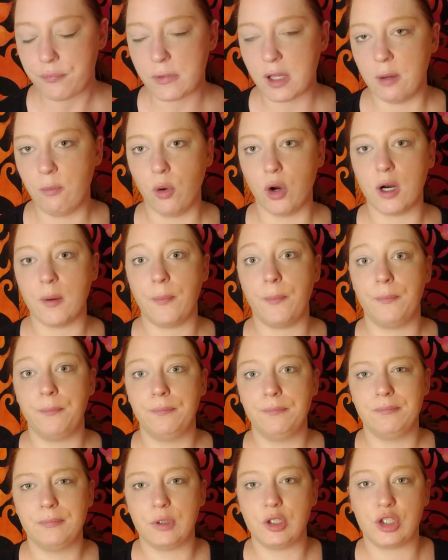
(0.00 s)
more
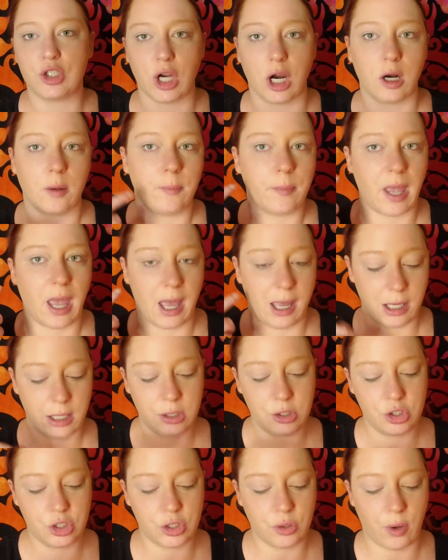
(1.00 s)
sharp
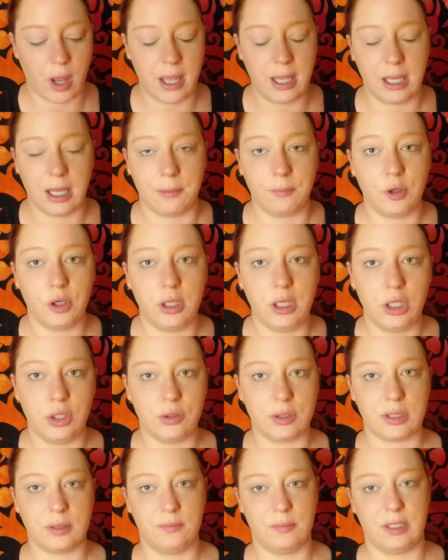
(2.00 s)
edge. So I am going to
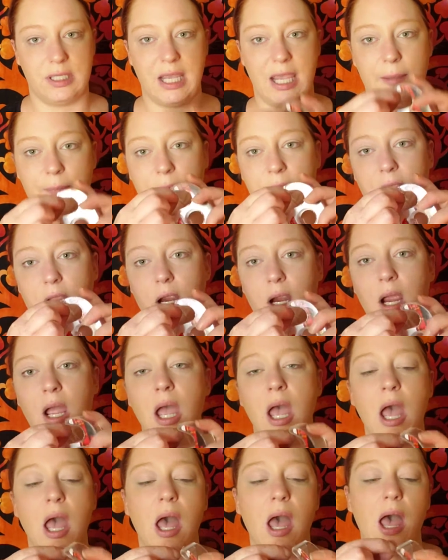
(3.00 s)
use some tape here.
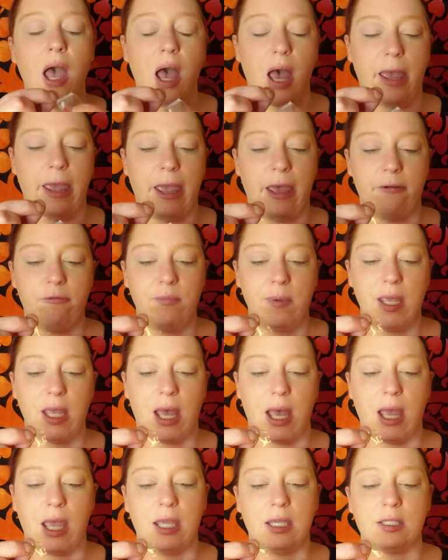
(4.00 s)
I have my
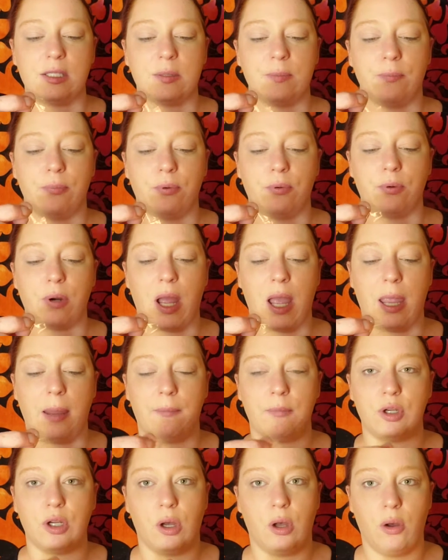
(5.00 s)
eyes
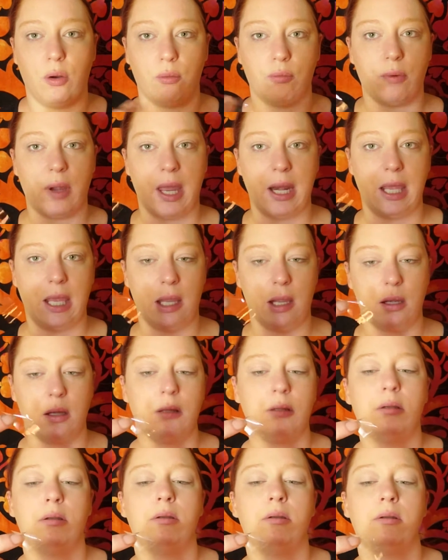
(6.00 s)
primed already
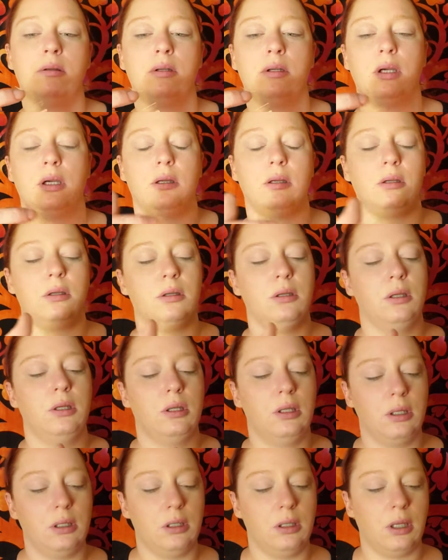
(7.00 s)

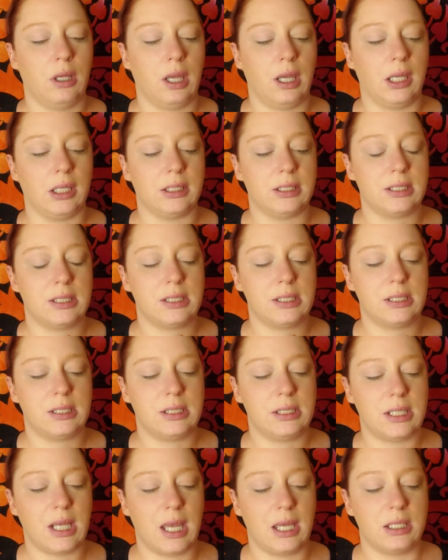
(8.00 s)
and
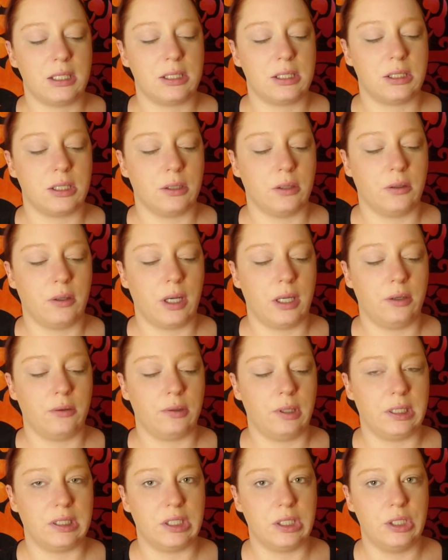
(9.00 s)
set, so I don't
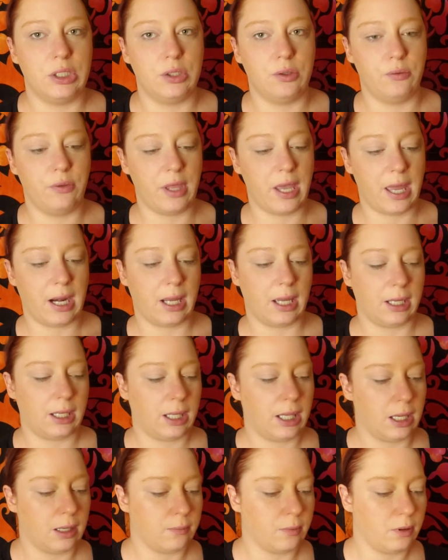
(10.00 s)
need to do that on
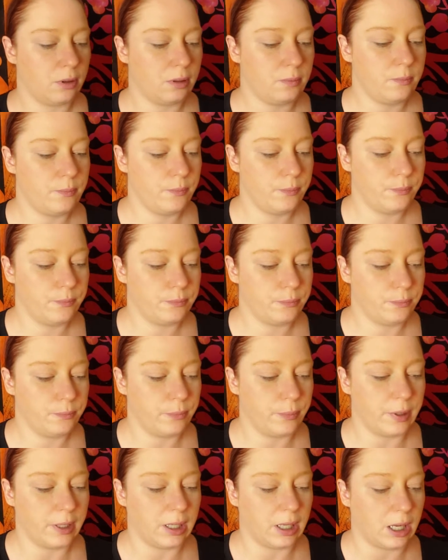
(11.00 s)
camera,
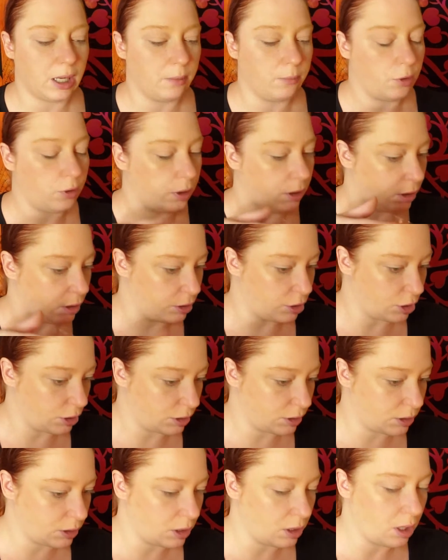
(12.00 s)
but I'm going to
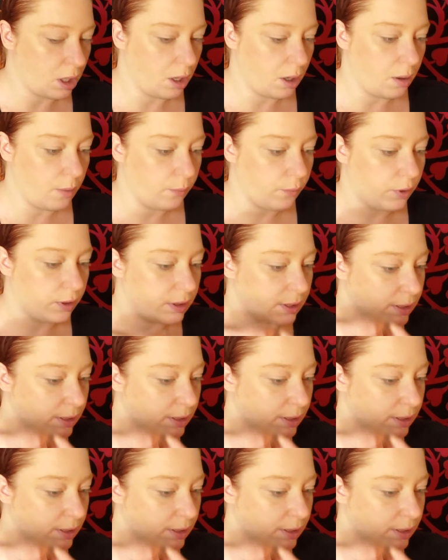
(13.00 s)
just put